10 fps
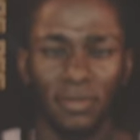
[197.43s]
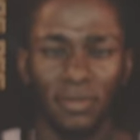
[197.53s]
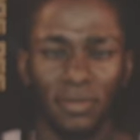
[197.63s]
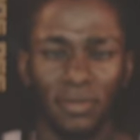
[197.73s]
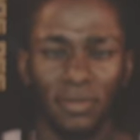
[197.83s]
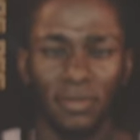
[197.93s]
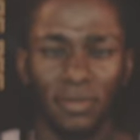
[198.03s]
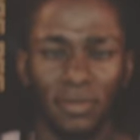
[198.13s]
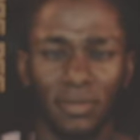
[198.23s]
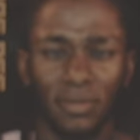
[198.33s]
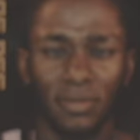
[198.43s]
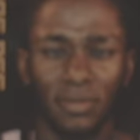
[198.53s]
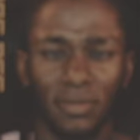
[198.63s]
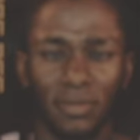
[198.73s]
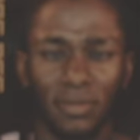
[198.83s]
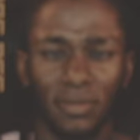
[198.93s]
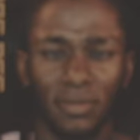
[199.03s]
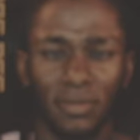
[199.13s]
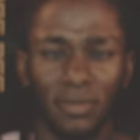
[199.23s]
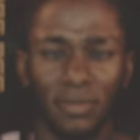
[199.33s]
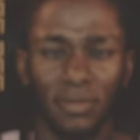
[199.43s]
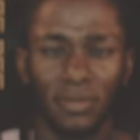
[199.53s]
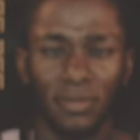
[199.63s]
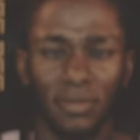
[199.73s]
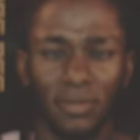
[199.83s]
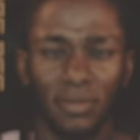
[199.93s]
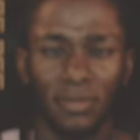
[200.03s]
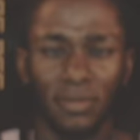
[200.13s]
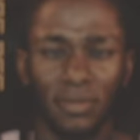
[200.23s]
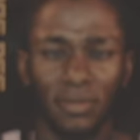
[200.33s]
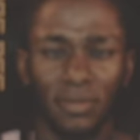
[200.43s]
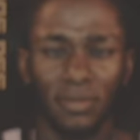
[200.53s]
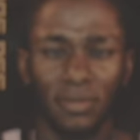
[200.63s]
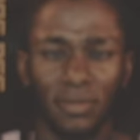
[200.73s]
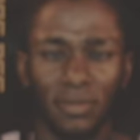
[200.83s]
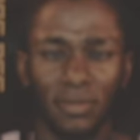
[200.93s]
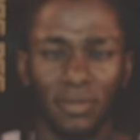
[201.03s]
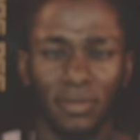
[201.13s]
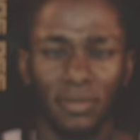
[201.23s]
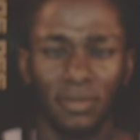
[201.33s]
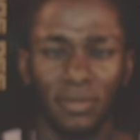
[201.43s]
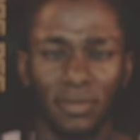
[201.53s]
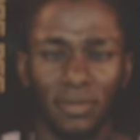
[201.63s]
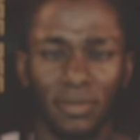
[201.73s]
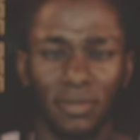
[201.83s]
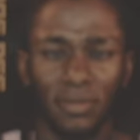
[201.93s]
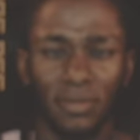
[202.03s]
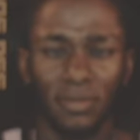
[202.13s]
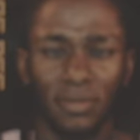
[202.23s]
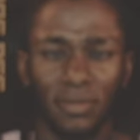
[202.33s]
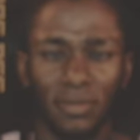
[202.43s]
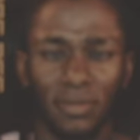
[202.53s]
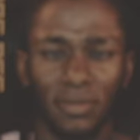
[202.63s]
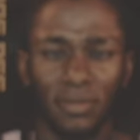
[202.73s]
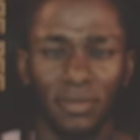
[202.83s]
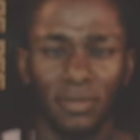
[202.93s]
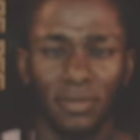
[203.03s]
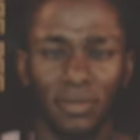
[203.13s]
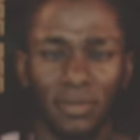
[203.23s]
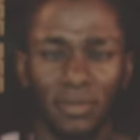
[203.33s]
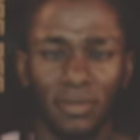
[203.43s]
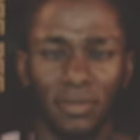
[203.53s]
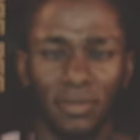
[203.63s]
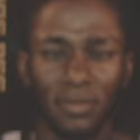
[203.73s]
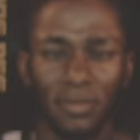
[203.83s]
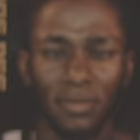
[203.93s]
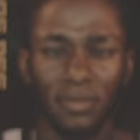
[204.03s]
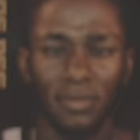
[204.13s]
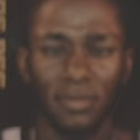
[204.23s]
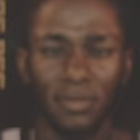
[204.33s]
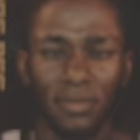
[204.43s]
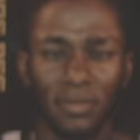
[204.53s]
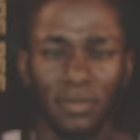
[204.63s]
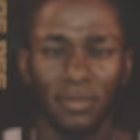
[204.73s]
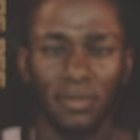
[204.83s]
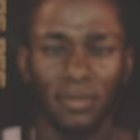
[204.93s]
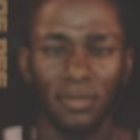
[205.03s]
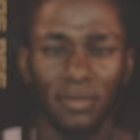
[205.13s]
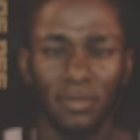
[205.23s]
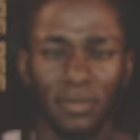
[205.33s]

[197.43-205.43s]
The person shown says nothing.